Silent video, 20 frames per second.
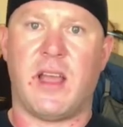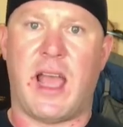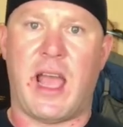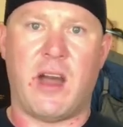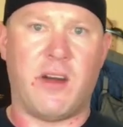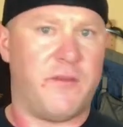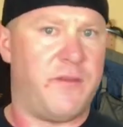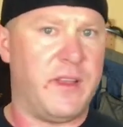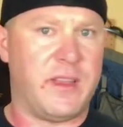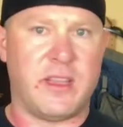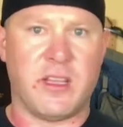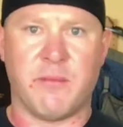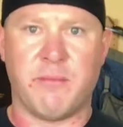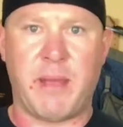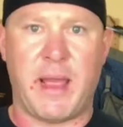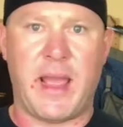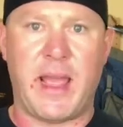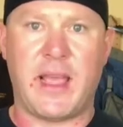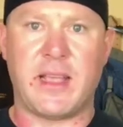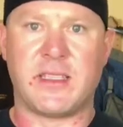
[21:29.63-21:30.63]
outfit their
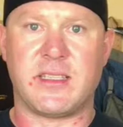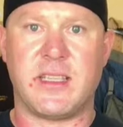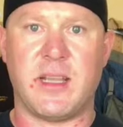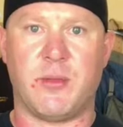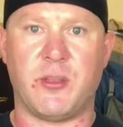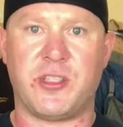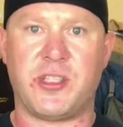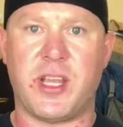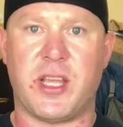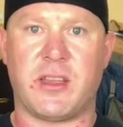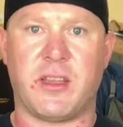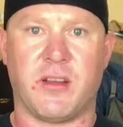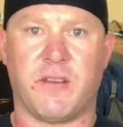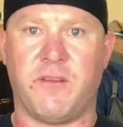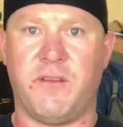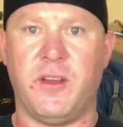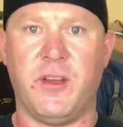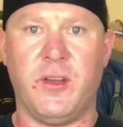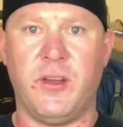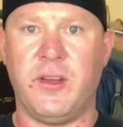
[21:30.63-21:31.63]
bags, double check their
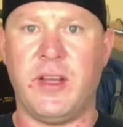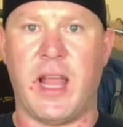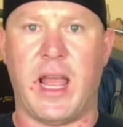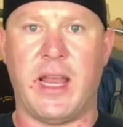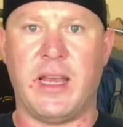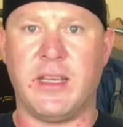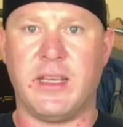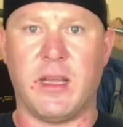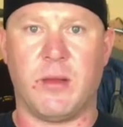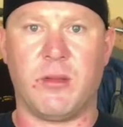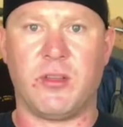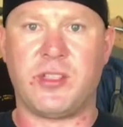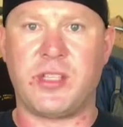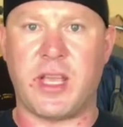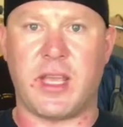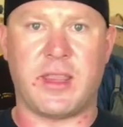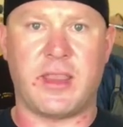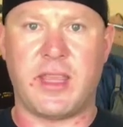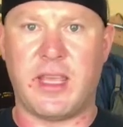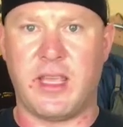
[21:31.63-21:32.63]
food, and double
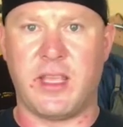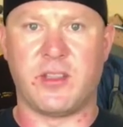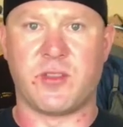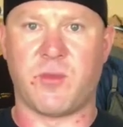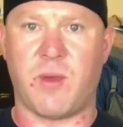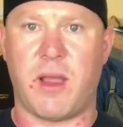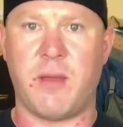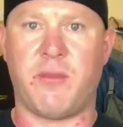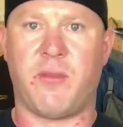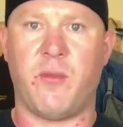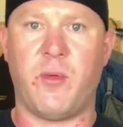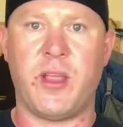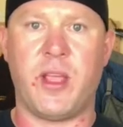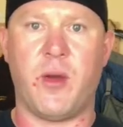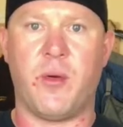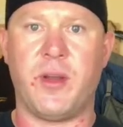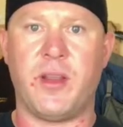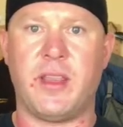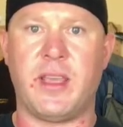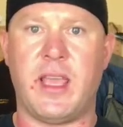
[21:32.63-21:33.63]
check things right before we
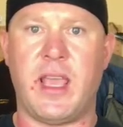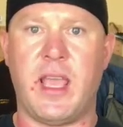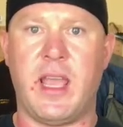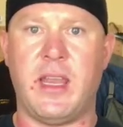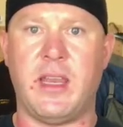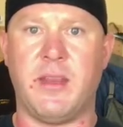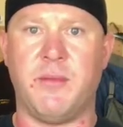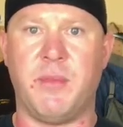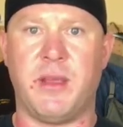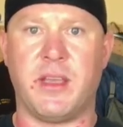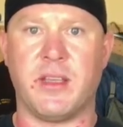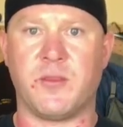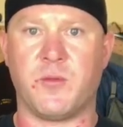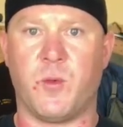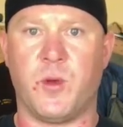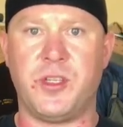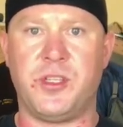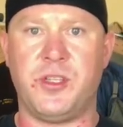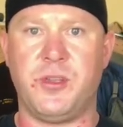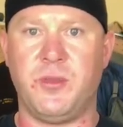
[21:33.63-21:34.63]
go into the canyon, because
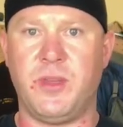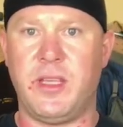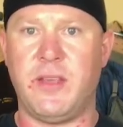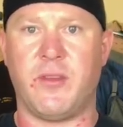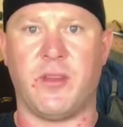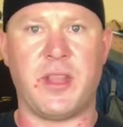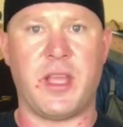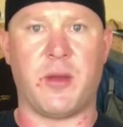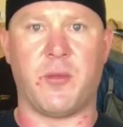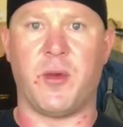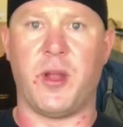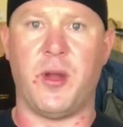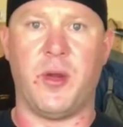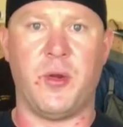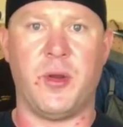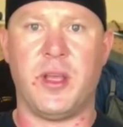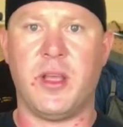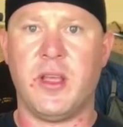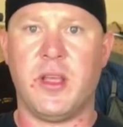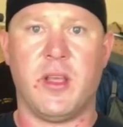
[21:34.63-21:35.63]
once you leave on that
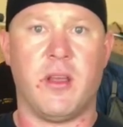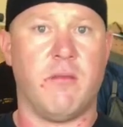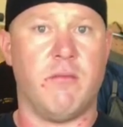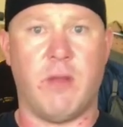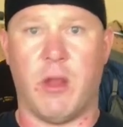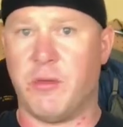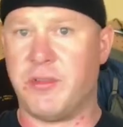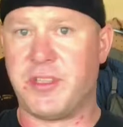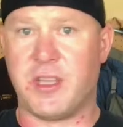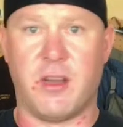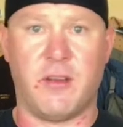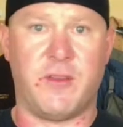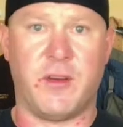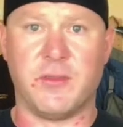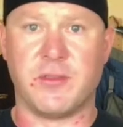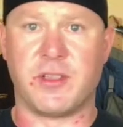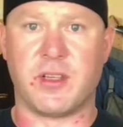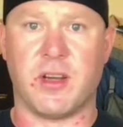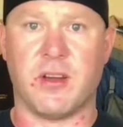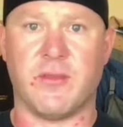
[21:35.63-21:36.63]
road, no cell
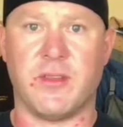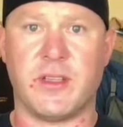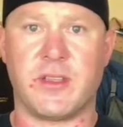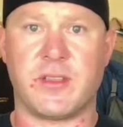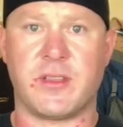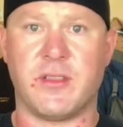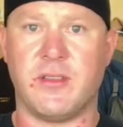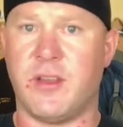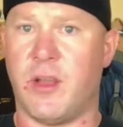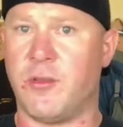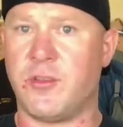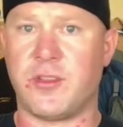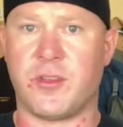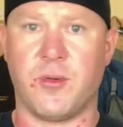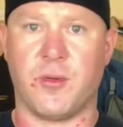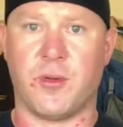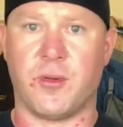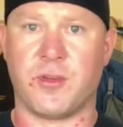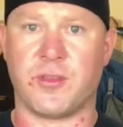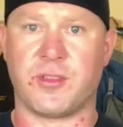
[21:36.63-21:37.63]
phone service, no
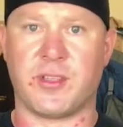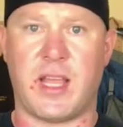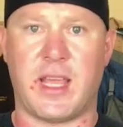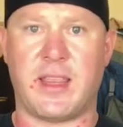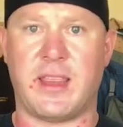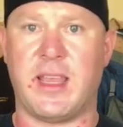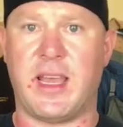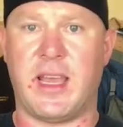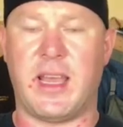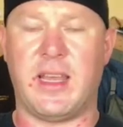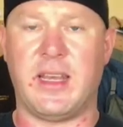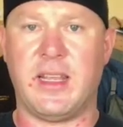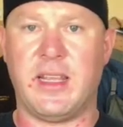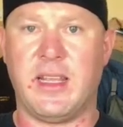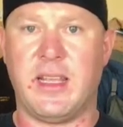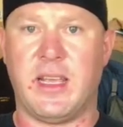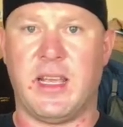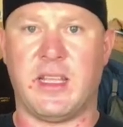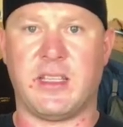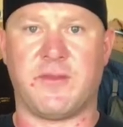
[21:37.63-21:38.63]
stores like that,
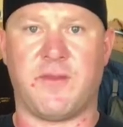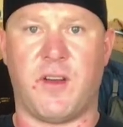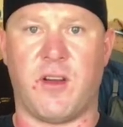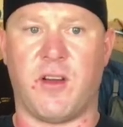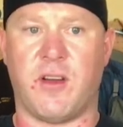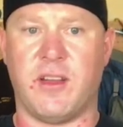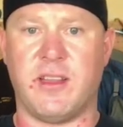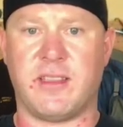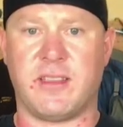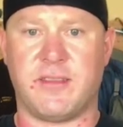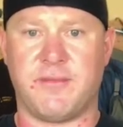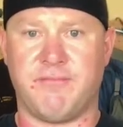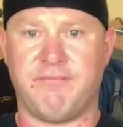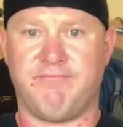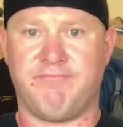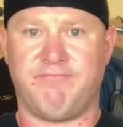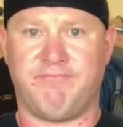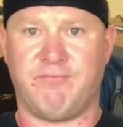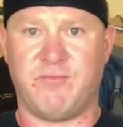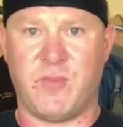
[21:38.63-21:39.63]
as far as
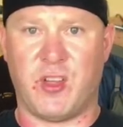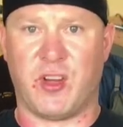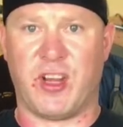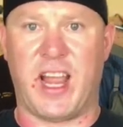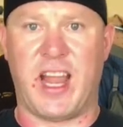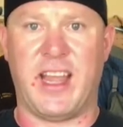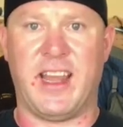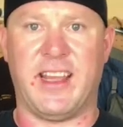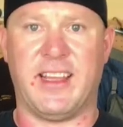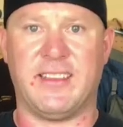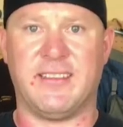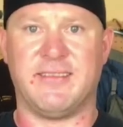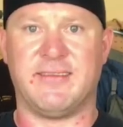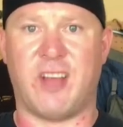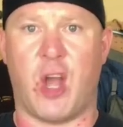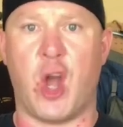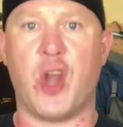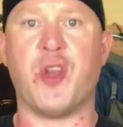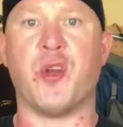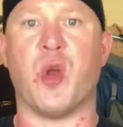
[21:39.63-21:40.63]
you're kind of
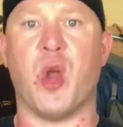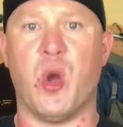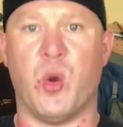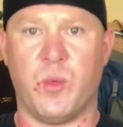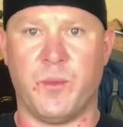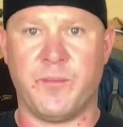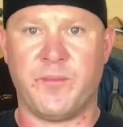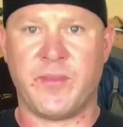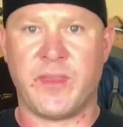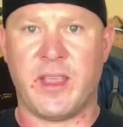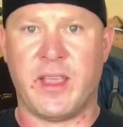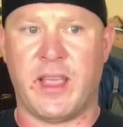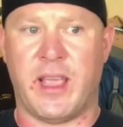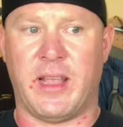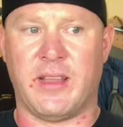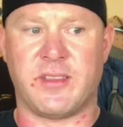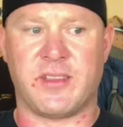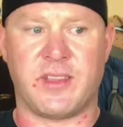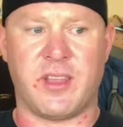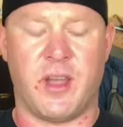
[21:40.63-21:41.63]
on your own.
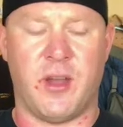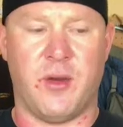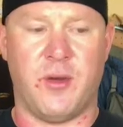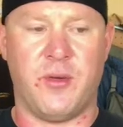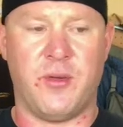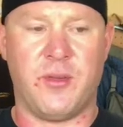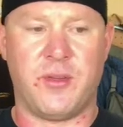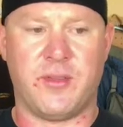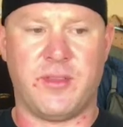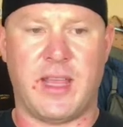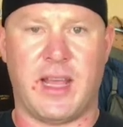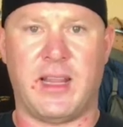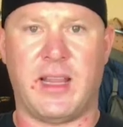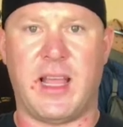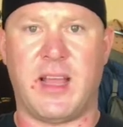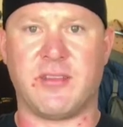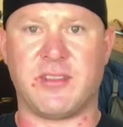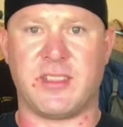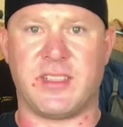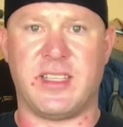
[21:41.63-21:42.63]
And so that
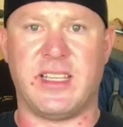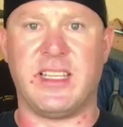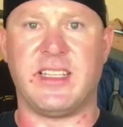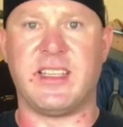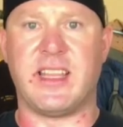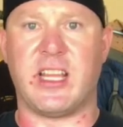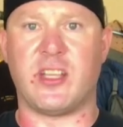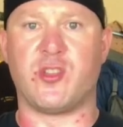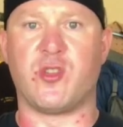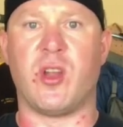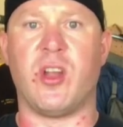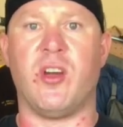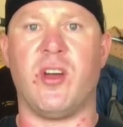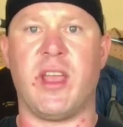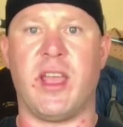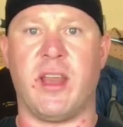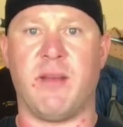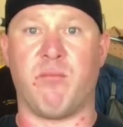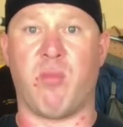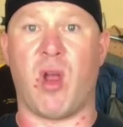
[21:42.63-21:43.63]
allows us to get to that
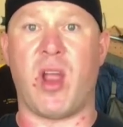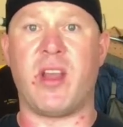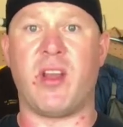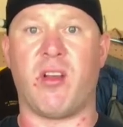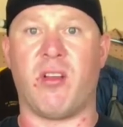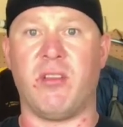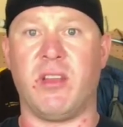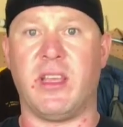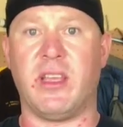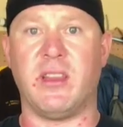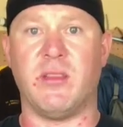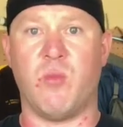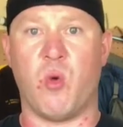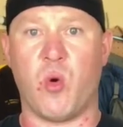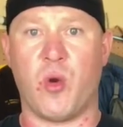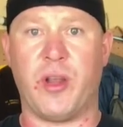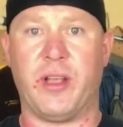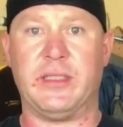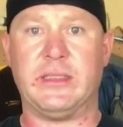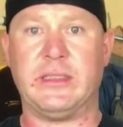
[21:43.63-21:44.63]
trailhead bright and early in the
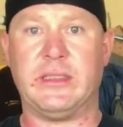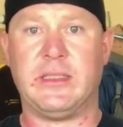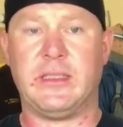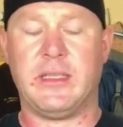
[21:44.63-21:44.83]
morning.